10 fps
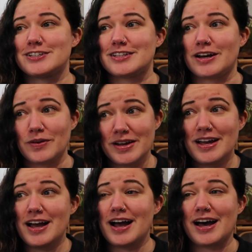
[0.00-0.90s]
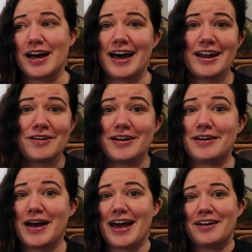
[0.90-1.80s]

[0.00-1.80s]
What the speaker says: So I don't know. I